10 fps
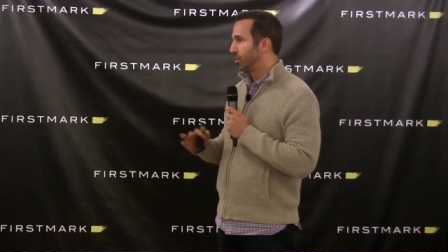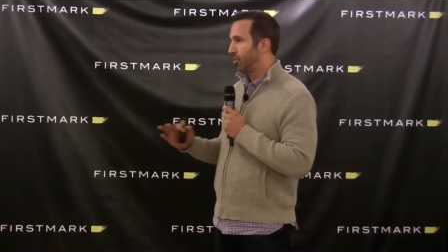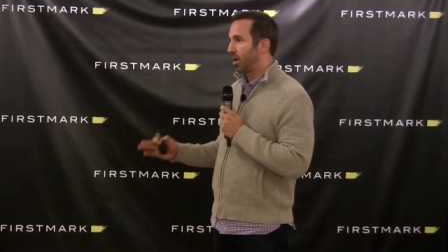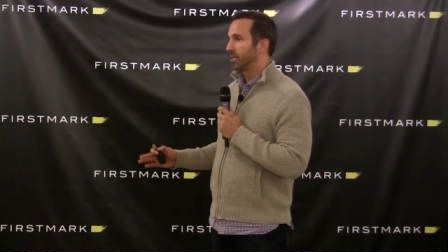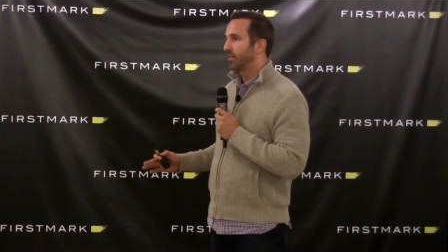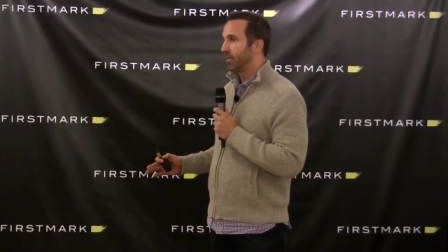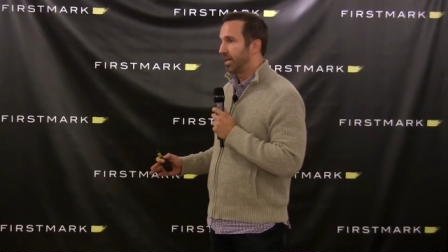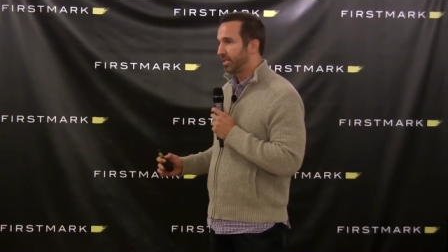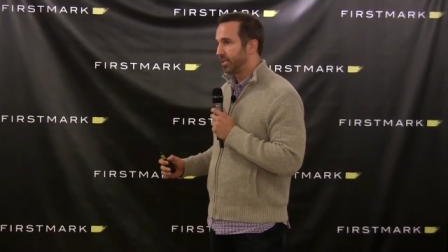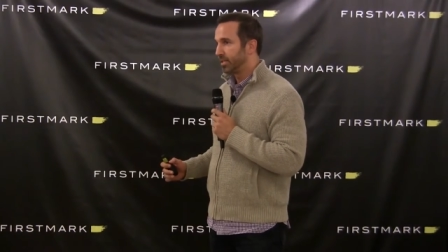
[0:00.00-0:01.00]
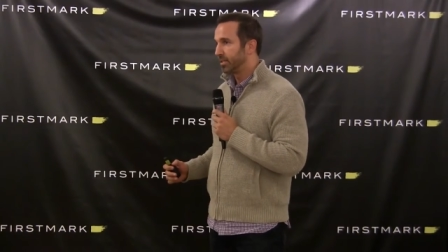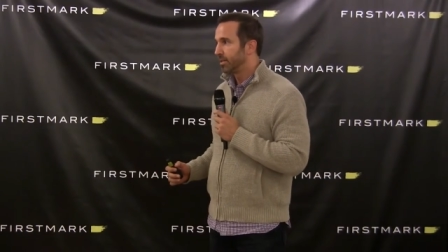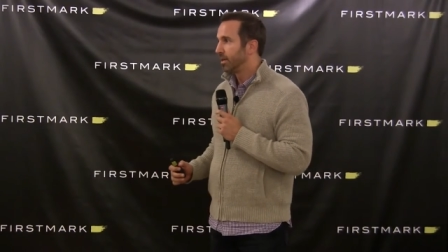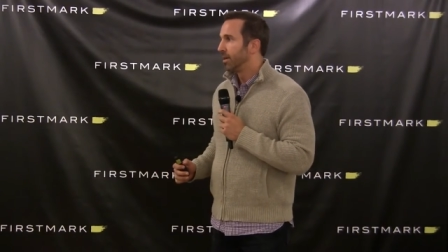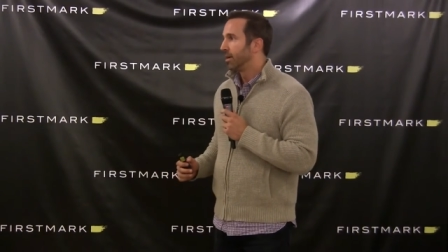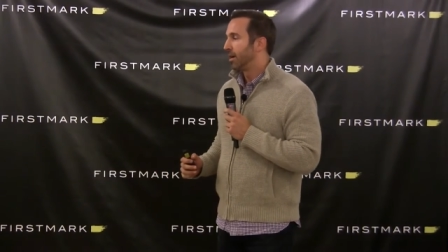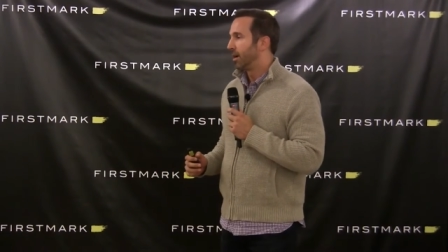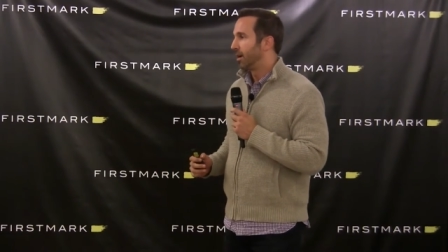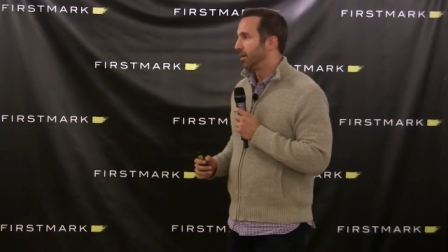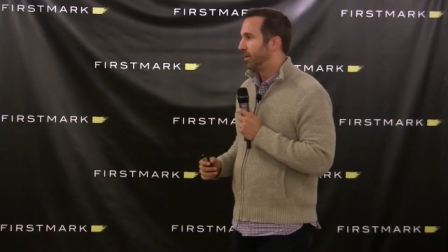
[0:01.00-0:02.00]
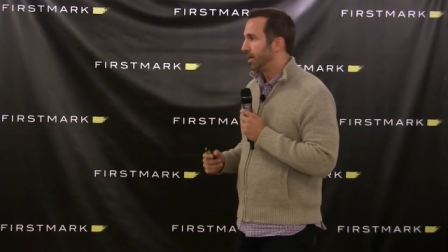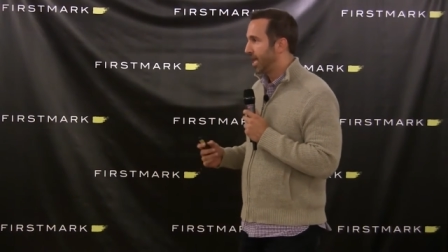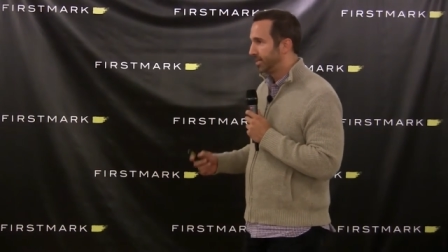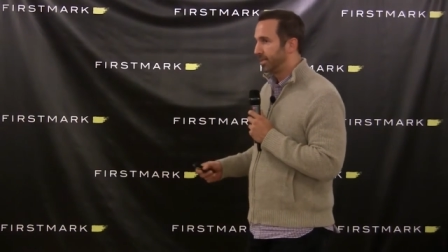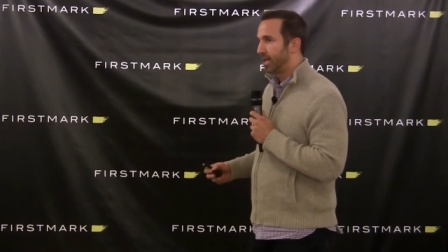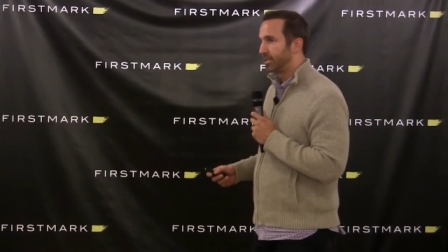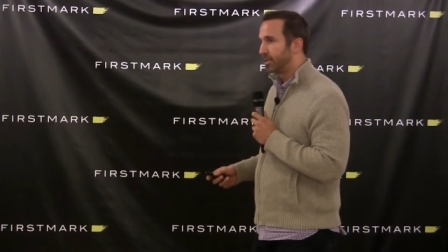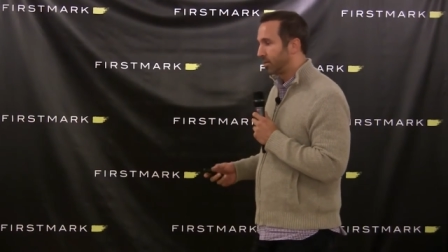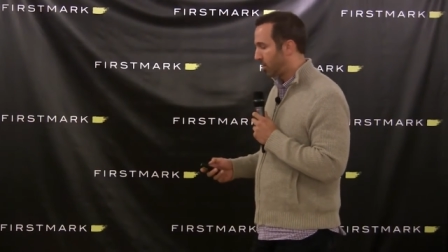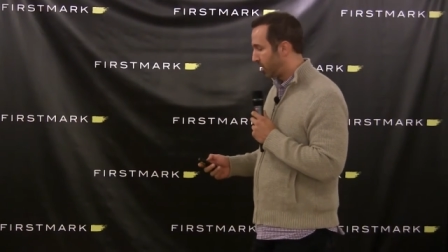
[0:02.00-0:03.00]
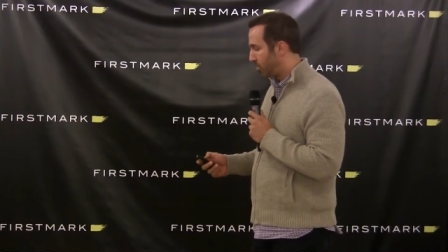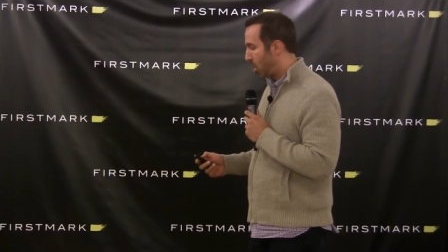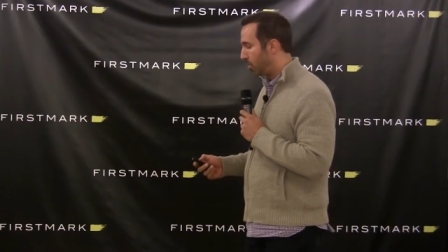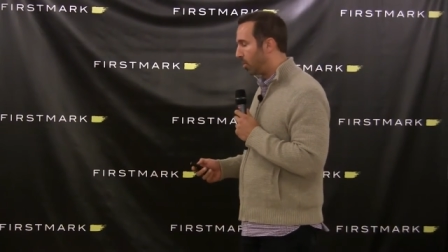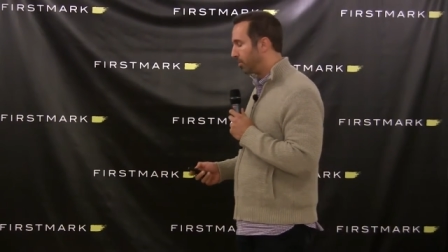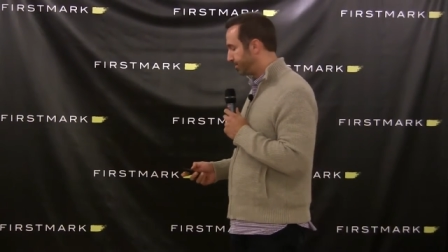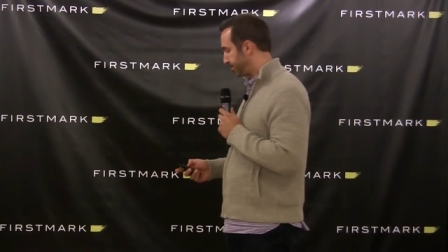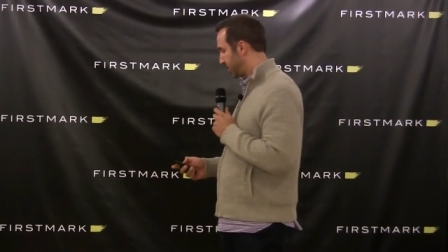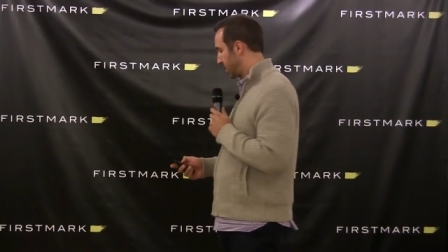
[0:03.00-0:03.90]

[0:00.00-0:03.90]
across devices uh, in headsets on mobile.